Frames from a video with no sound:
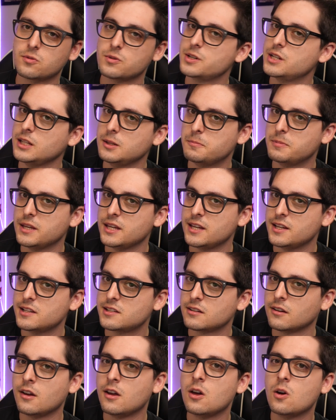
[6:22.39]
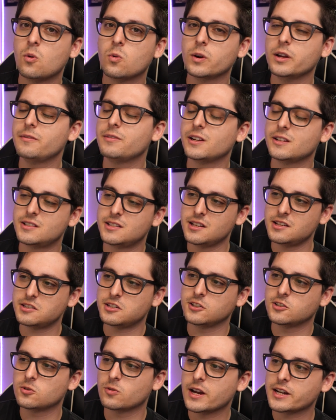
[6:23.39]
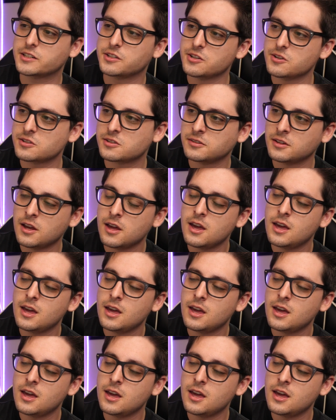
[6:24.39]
or DPs or even assistant directors